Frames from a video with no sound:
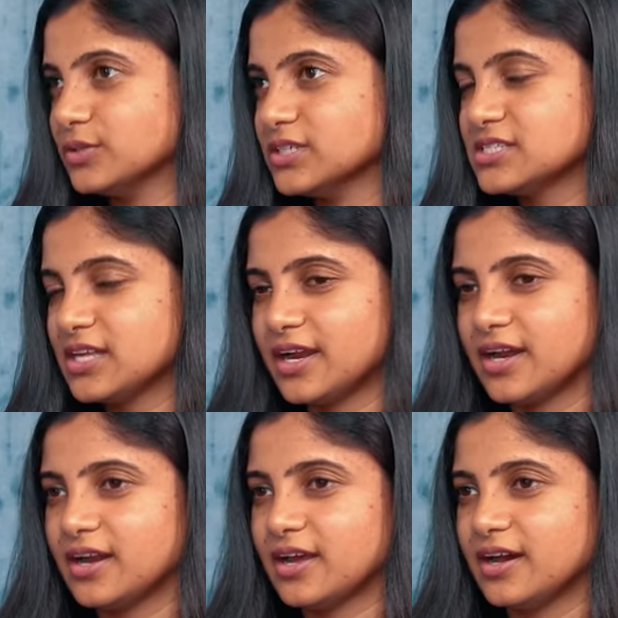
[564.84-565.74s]
hours
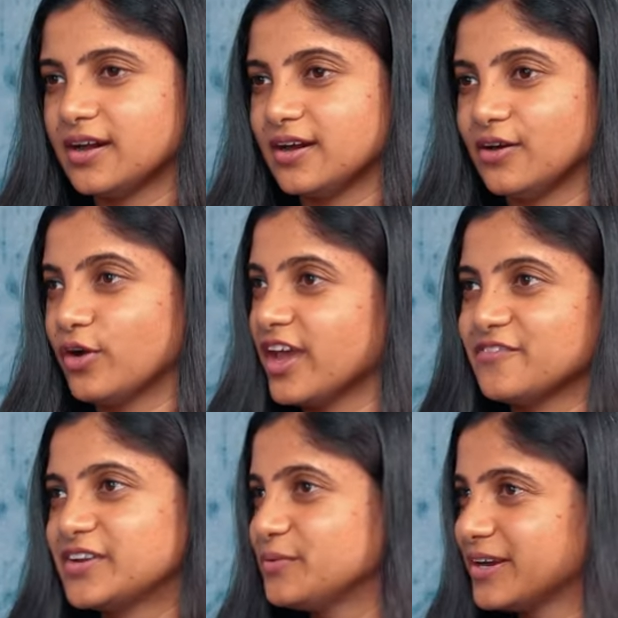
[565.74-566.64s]
and uh,
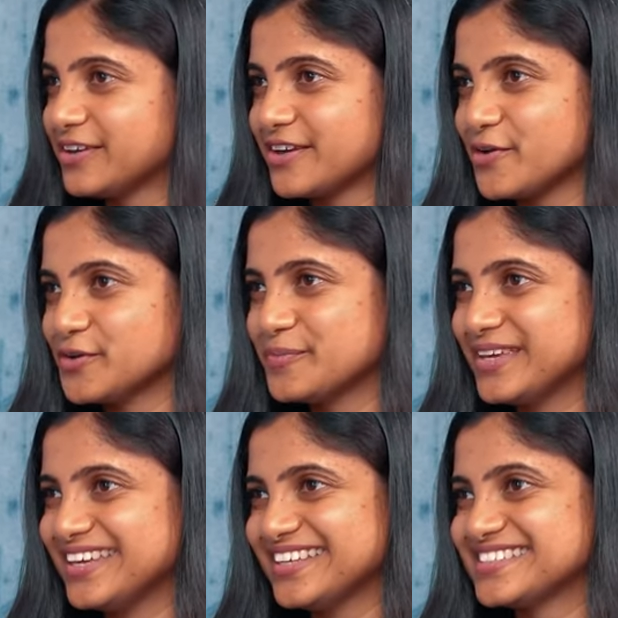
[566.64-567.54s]
everyone around
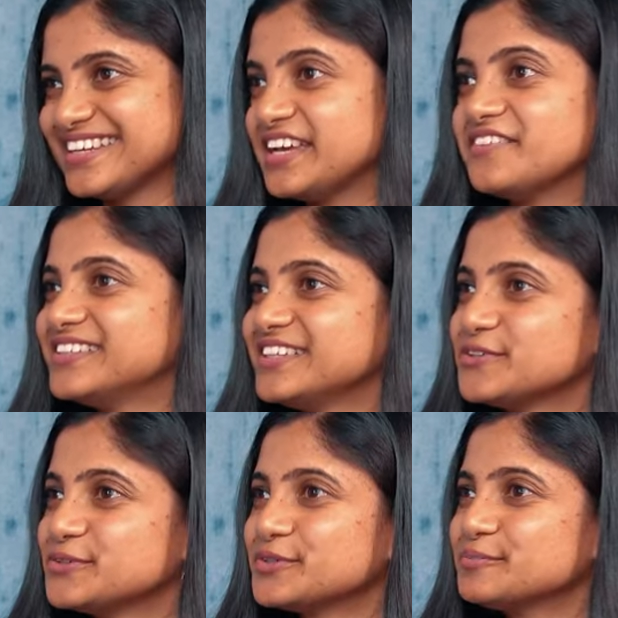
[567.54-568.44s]
me said hey
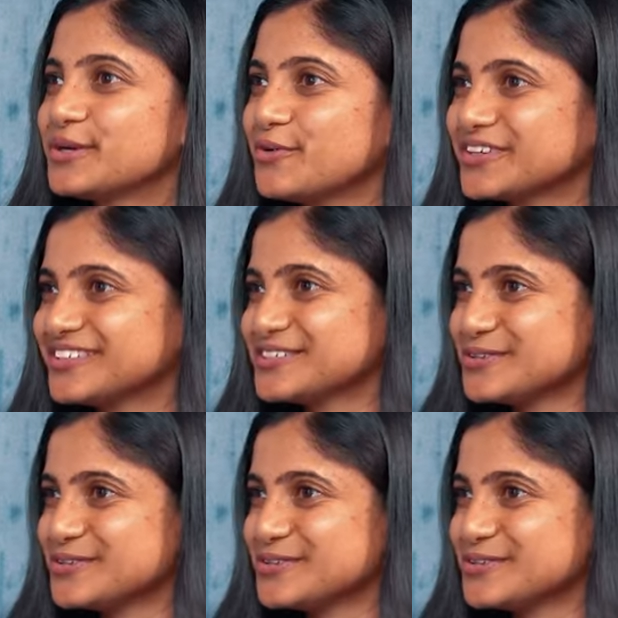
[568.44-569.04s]
vindhya you don't belong here